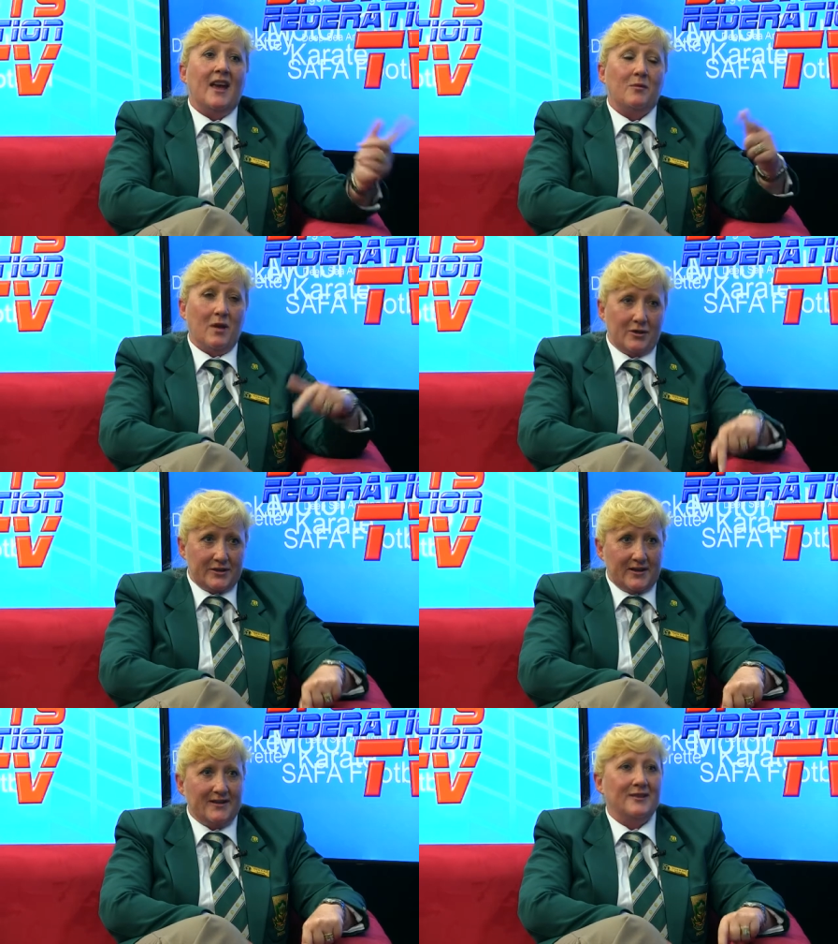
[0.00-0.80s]
and we
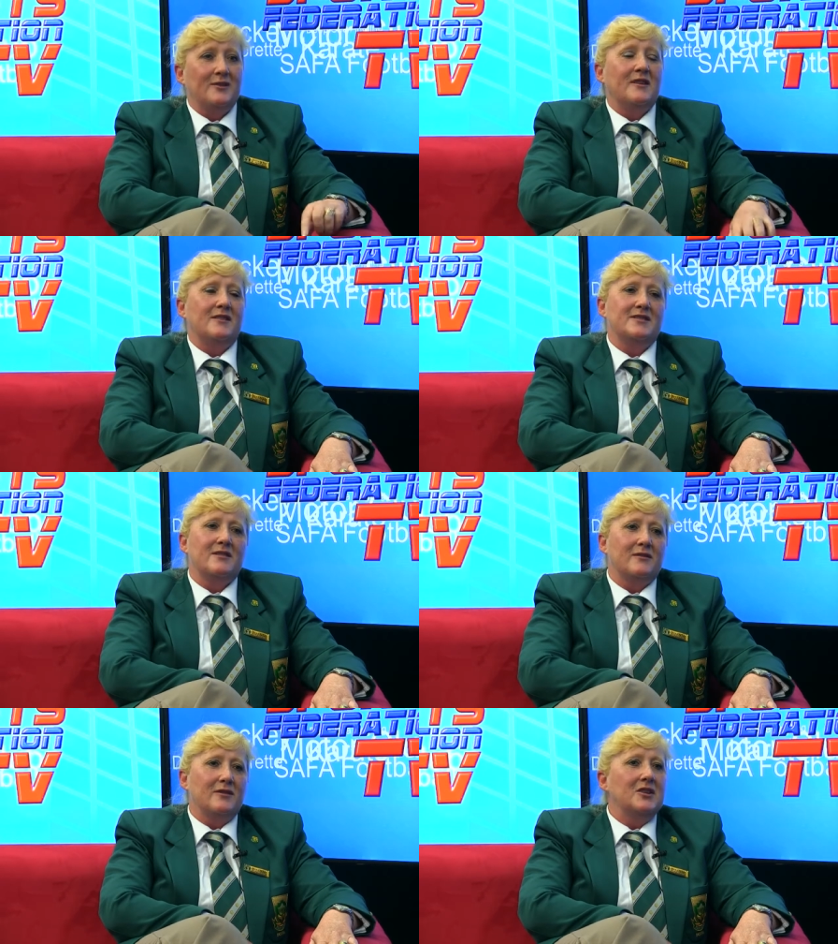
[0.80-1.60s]
hosted it in
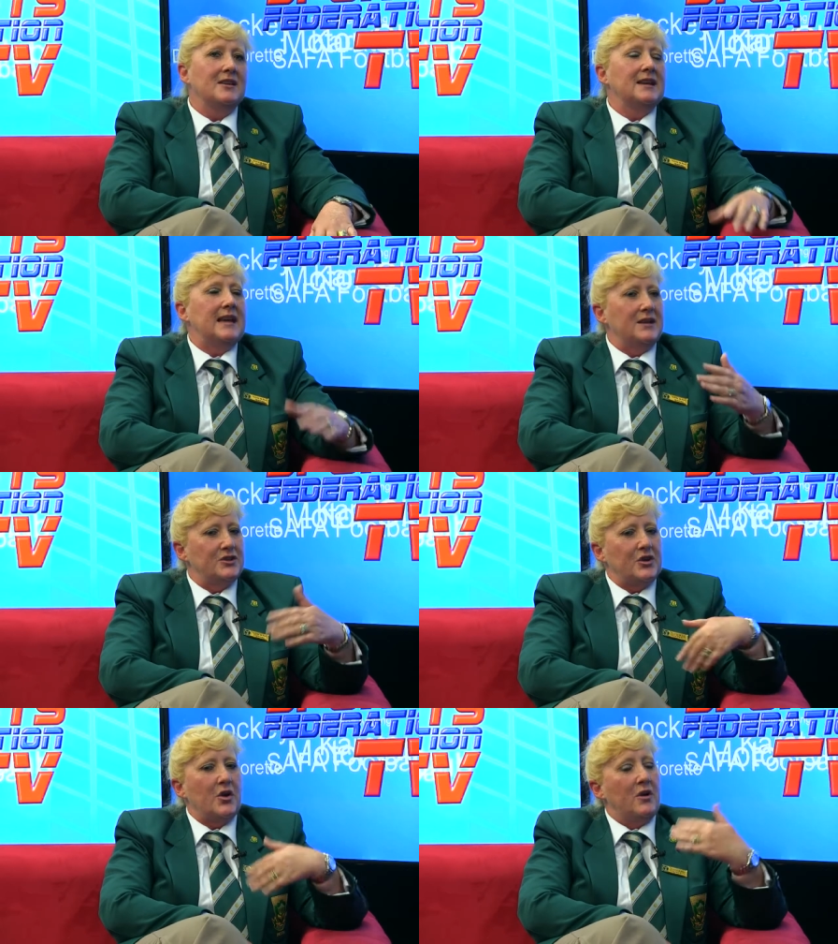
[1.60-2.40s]
2013 again.
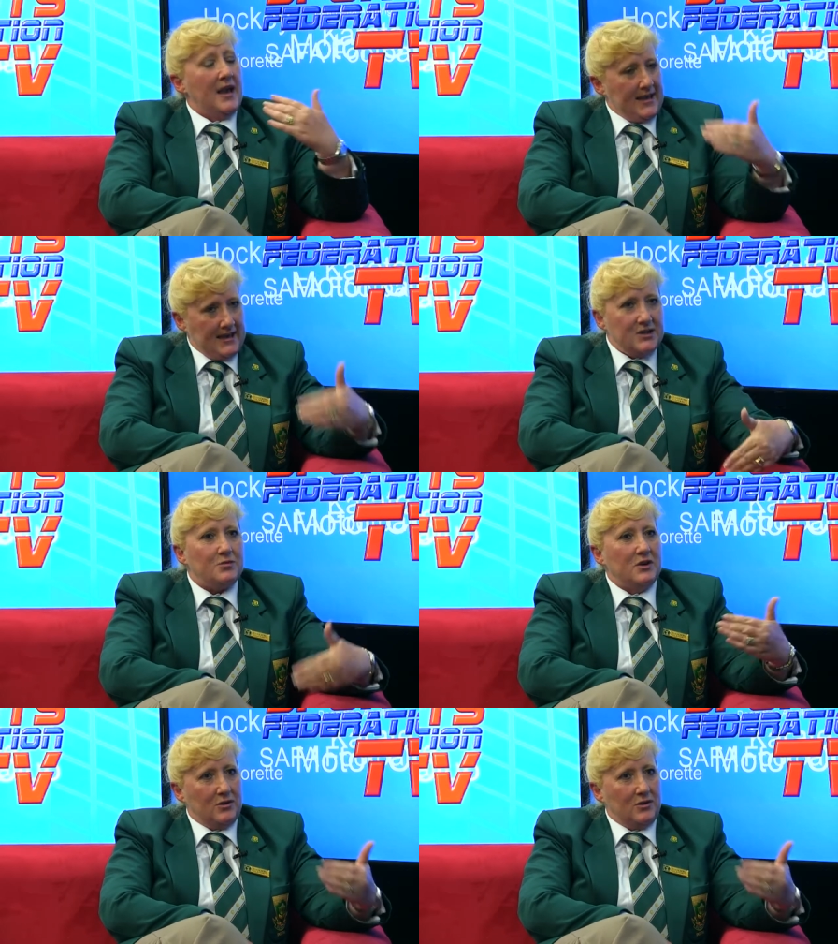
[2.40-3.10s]
So yes, we